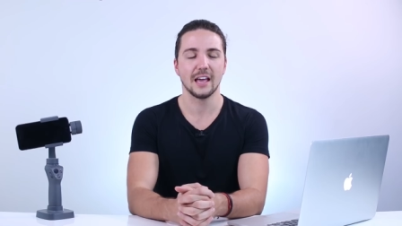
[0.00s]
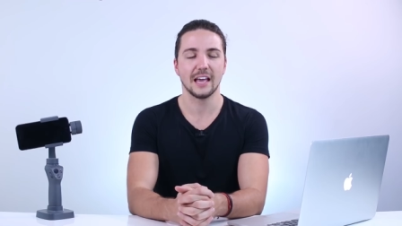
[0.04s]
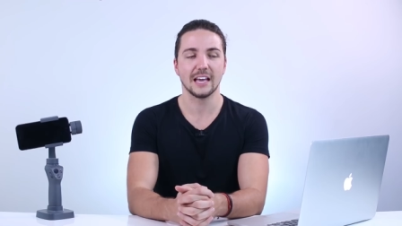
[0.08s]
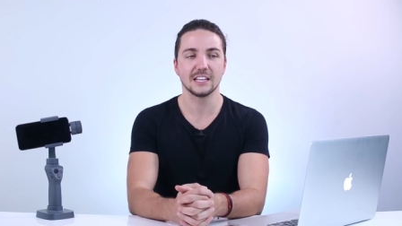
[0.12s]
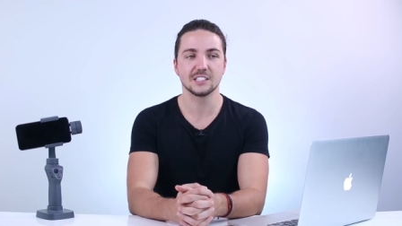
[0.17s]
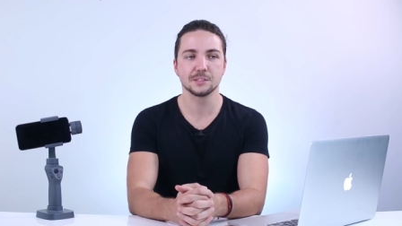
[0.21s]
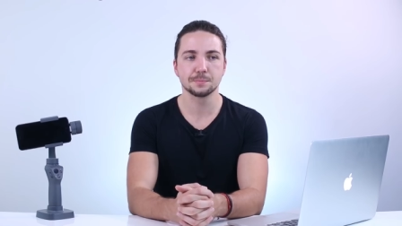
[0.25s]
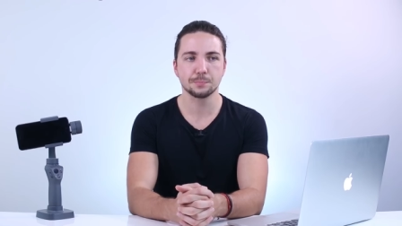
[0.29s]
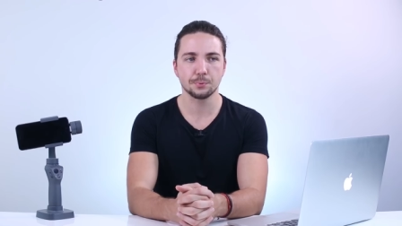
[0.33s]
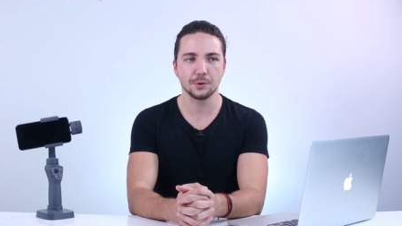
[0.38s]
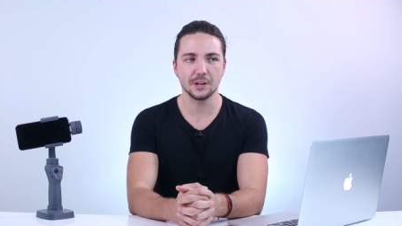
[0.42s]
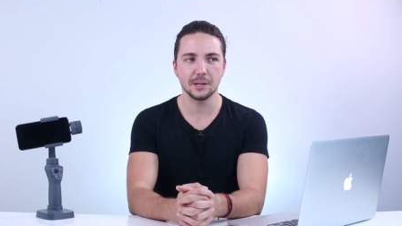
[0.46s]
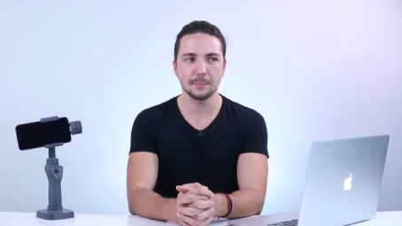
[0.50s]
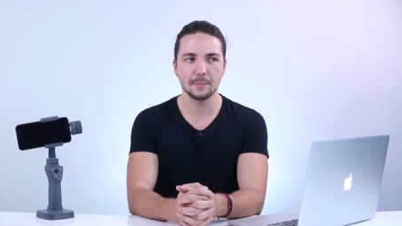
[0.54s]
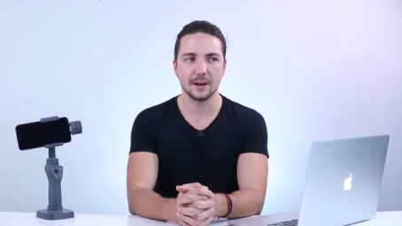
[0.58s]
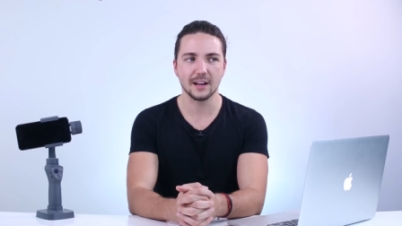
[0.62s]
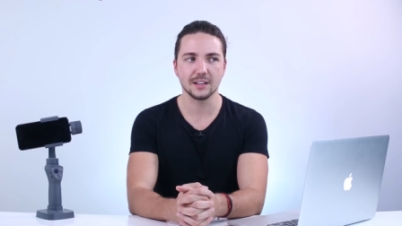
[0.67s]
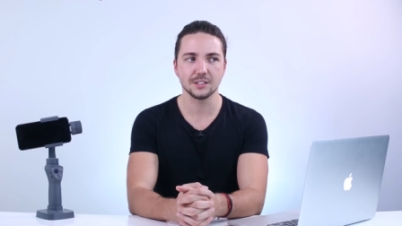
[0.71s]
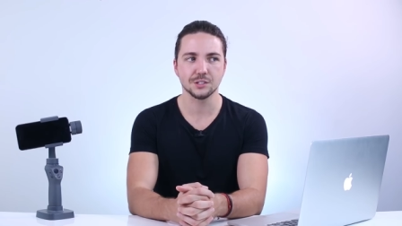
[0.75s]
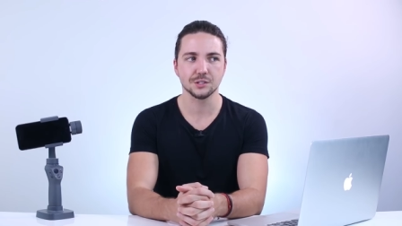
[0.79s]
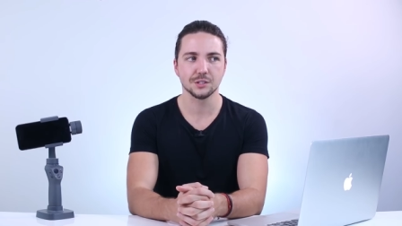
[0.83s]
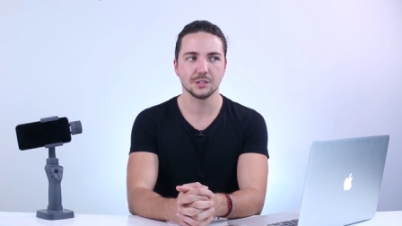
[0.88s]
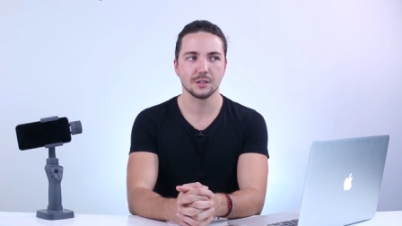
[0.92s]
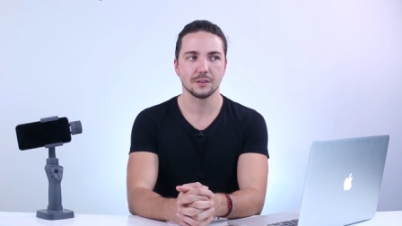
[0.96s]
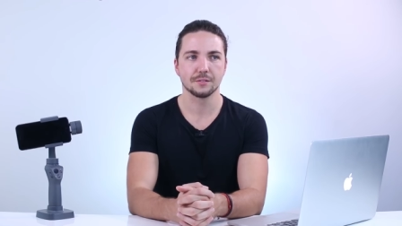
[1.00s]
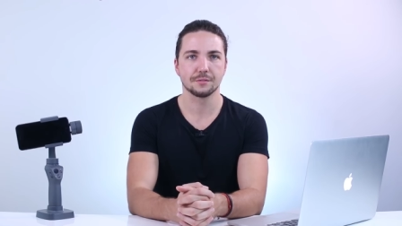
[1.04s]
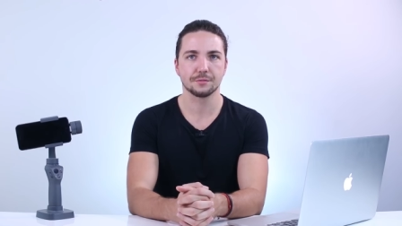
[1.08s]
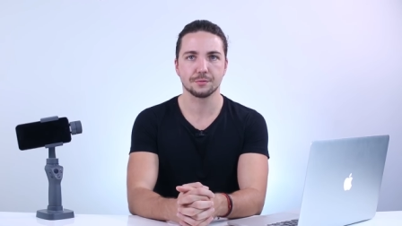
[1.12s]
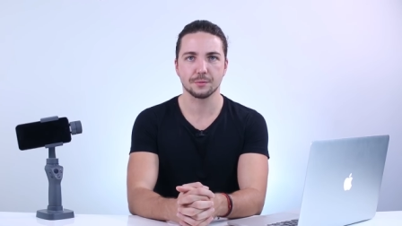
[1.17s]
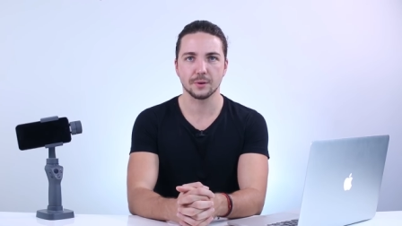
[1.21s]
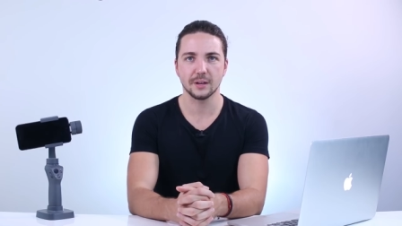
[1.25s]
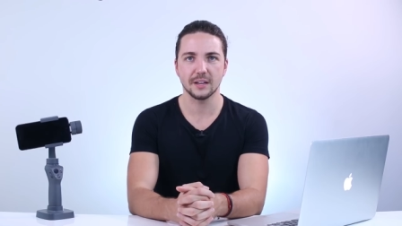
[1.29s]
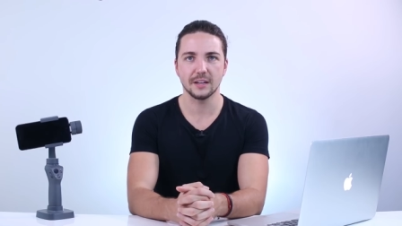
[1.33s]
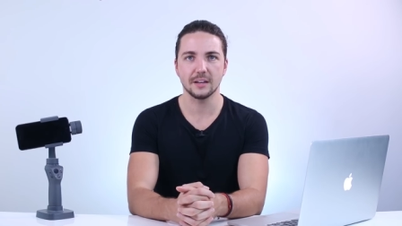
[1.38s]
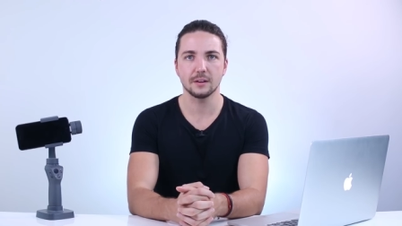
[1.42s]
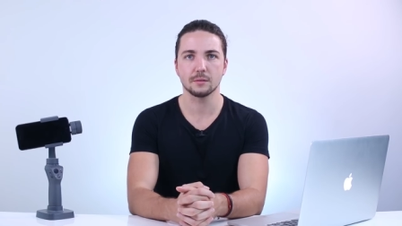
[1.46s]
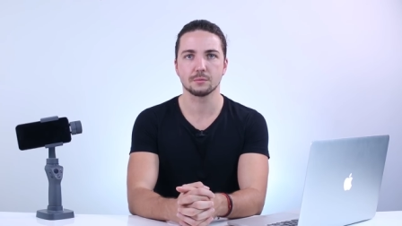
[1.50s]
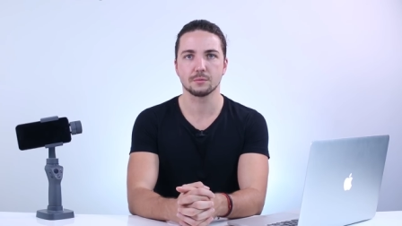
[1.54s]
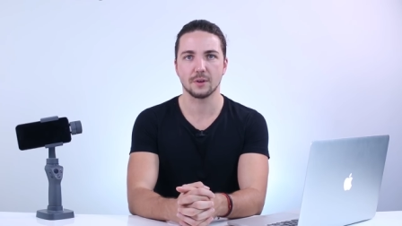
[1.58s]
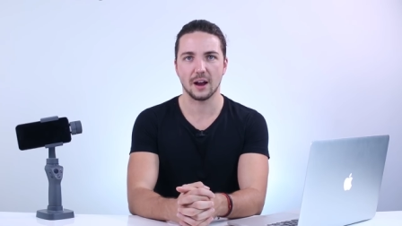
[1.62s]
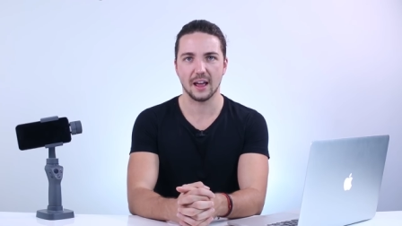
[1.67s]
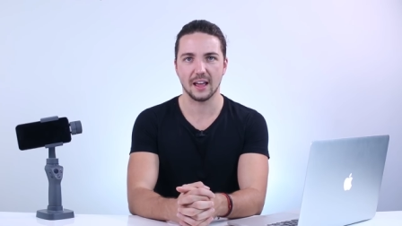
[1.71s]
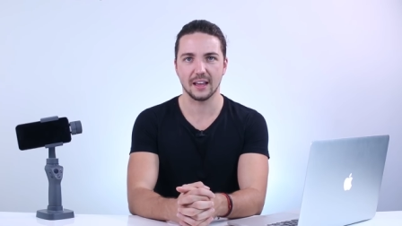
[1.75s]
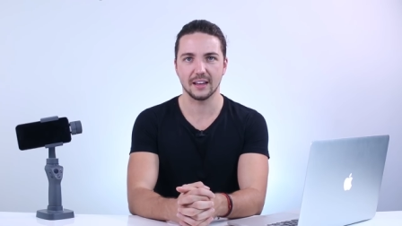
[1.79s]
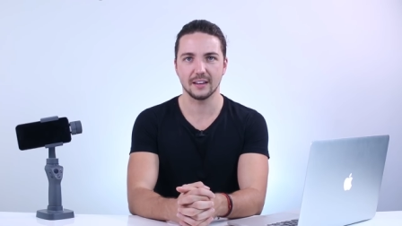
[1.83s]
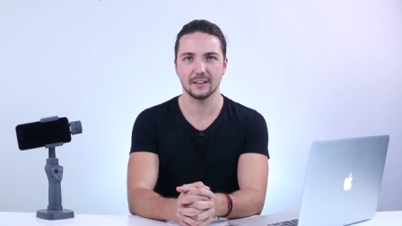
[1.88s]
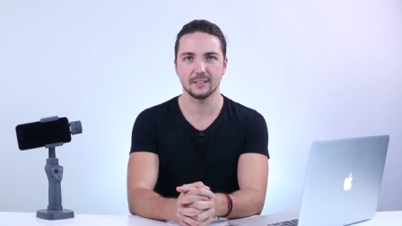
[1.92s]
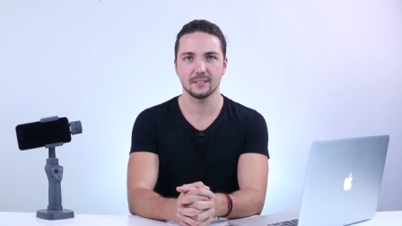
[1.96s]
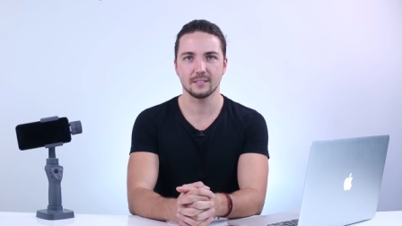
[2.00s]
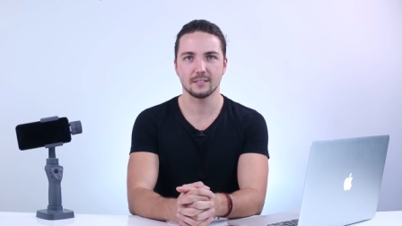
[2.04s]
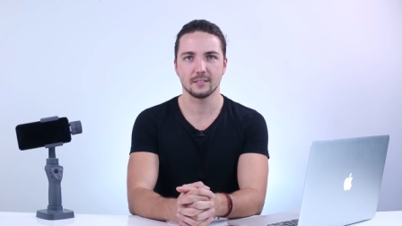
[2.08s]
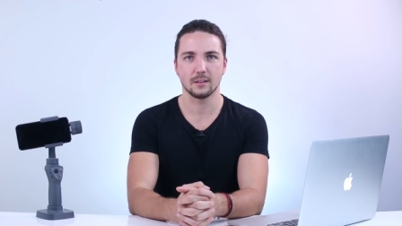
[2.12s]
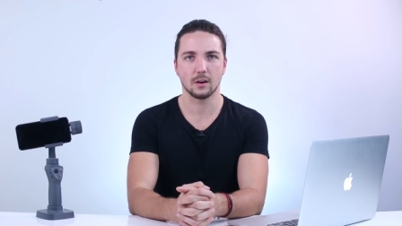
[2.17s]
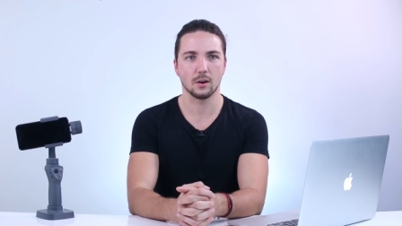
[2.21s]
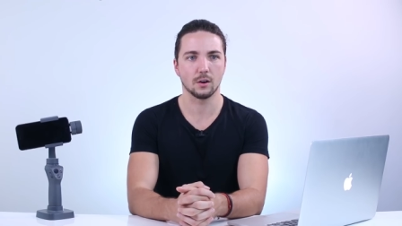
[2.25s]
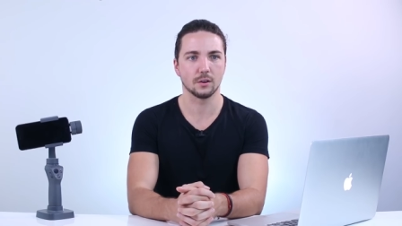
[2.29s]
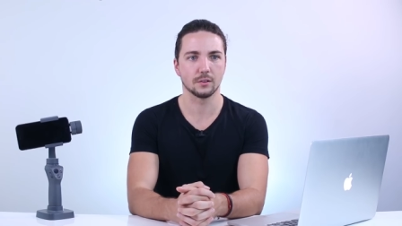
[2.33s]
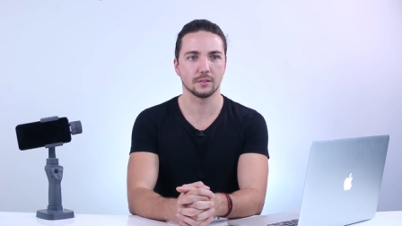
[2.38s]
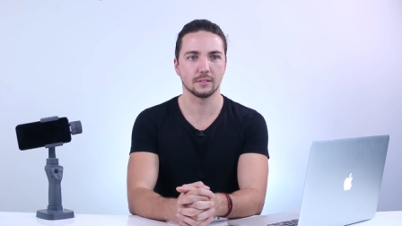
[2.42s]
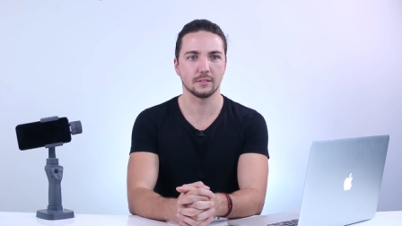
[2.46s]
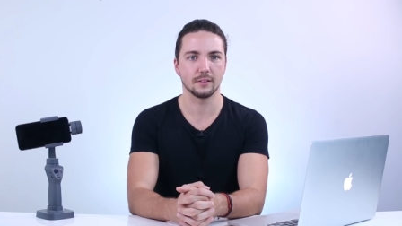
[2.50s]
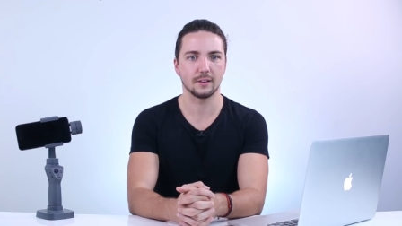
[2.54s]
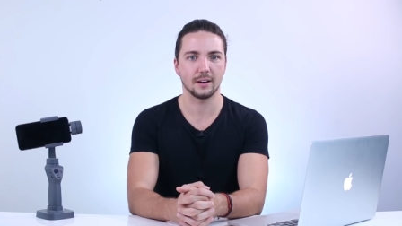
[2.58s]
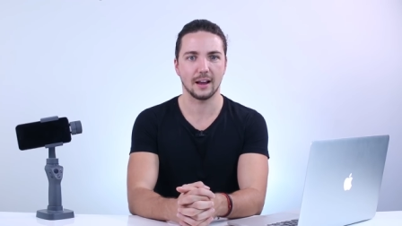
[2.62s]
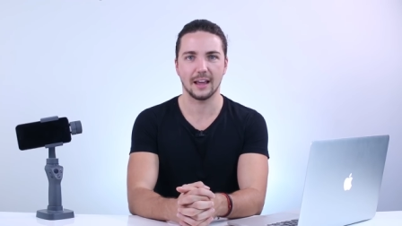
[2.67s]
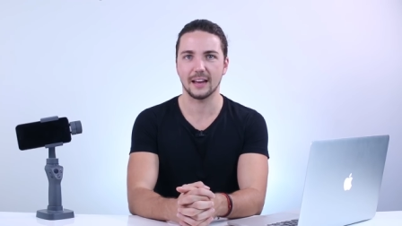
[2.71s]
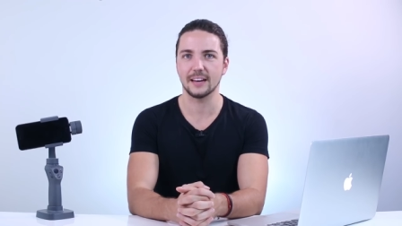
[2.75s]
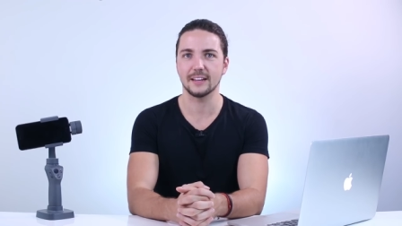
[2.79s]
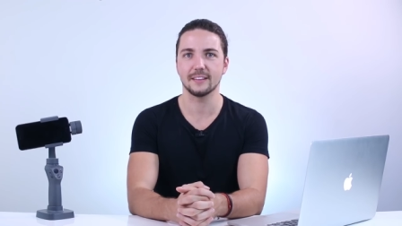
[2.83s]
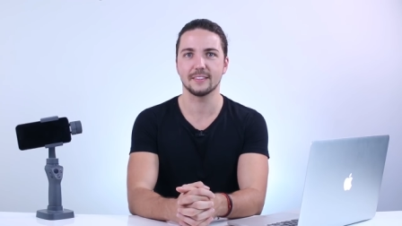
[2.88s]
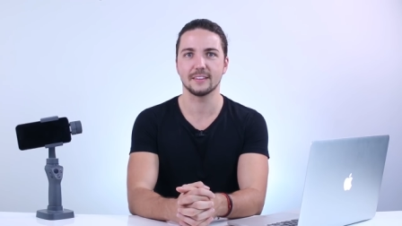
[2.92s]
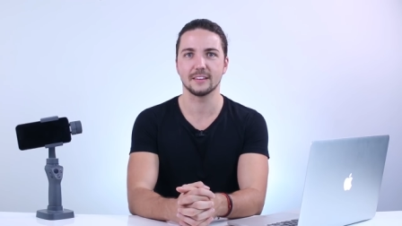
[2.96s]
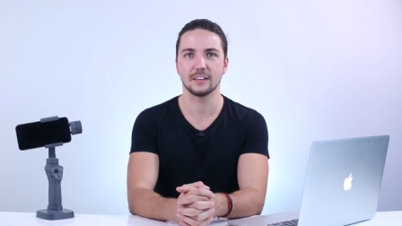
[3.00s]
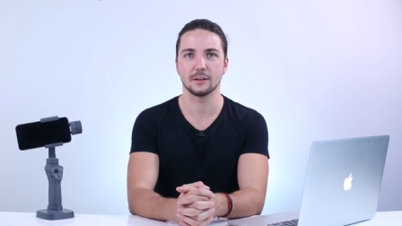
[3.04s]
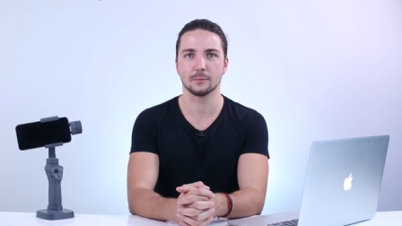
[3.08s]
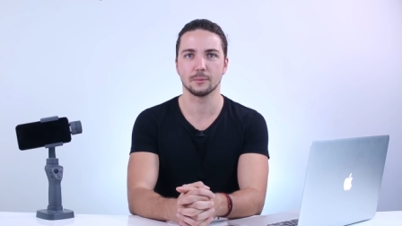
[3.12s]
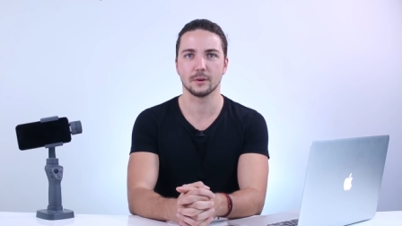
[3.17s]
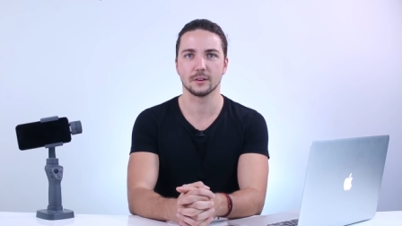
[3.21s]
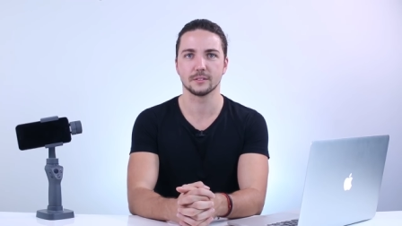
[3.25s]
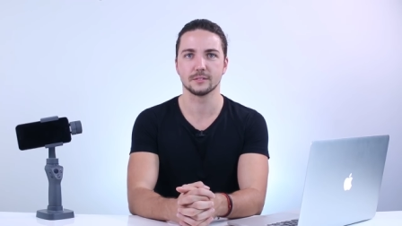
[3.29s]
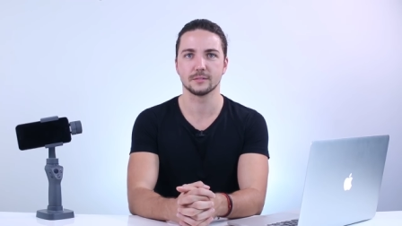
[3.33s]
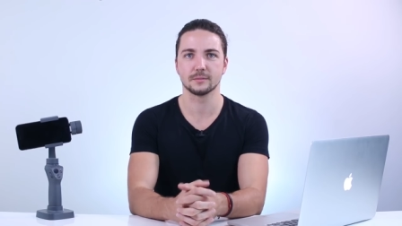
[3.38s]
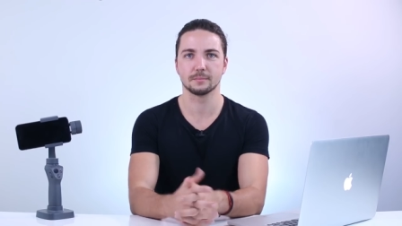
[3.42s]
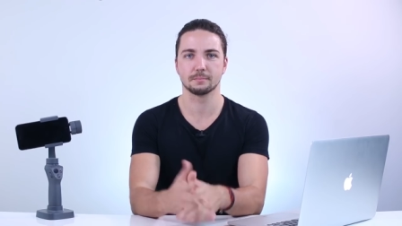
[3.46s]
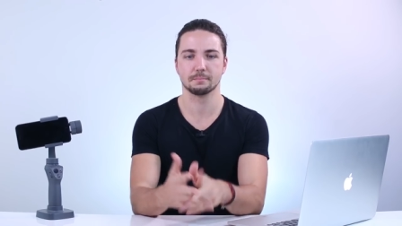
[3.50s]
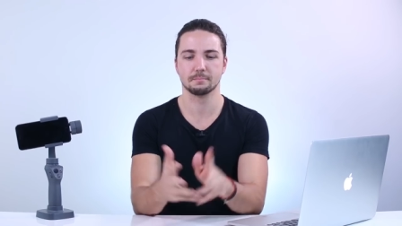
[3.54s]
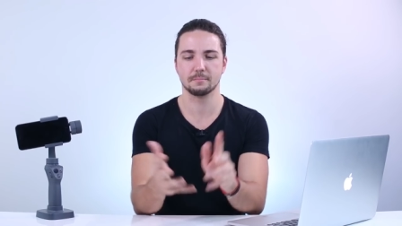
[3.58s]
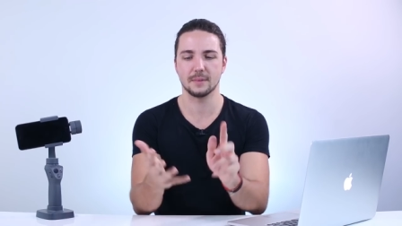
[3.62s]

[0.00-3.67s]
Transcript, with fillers: It's pretty much free reign on anything you want.